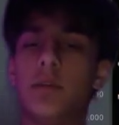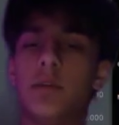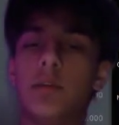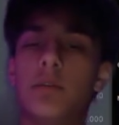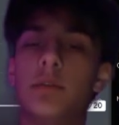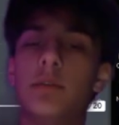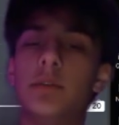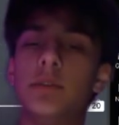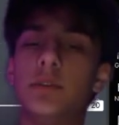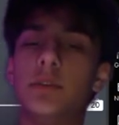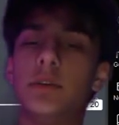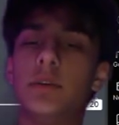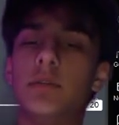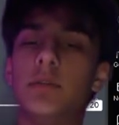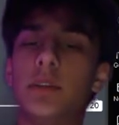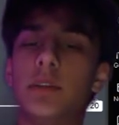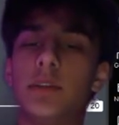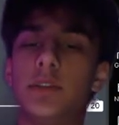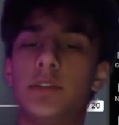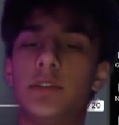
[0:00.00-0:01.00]
So
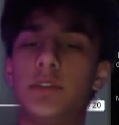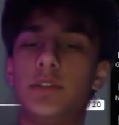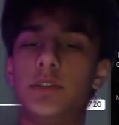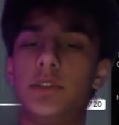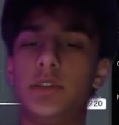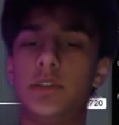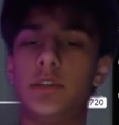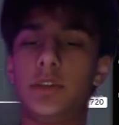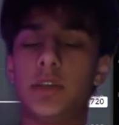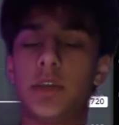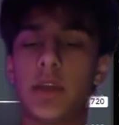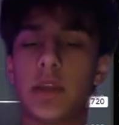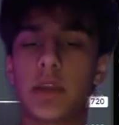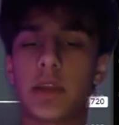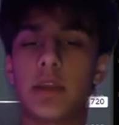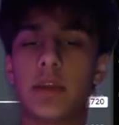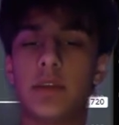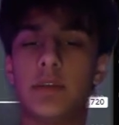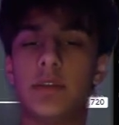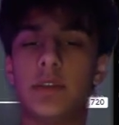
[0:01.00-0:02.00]
let's check
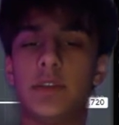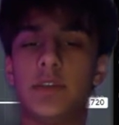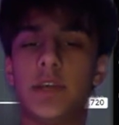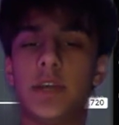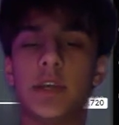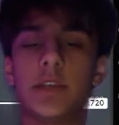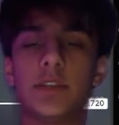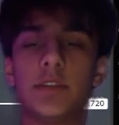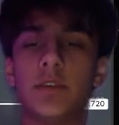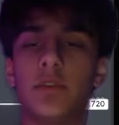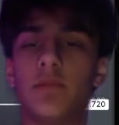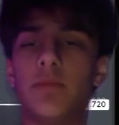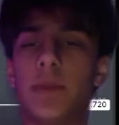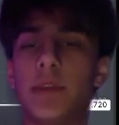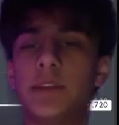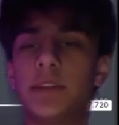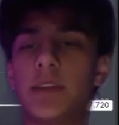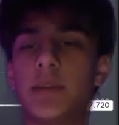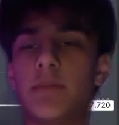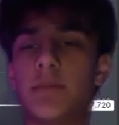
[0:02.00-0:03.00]
it. So
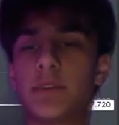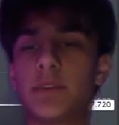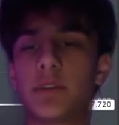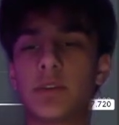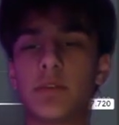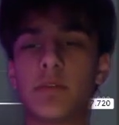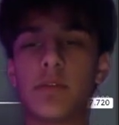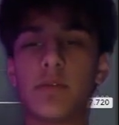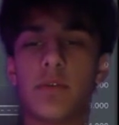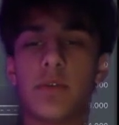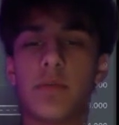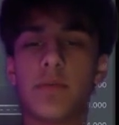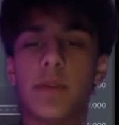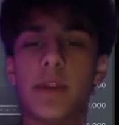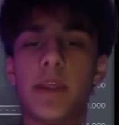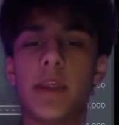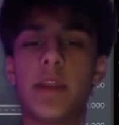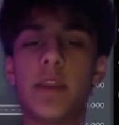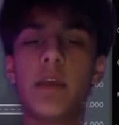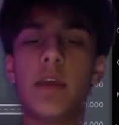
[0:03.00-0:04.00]
basically, I'm just going to go on the 1
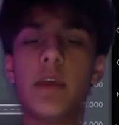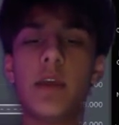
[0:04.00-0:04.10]
minute.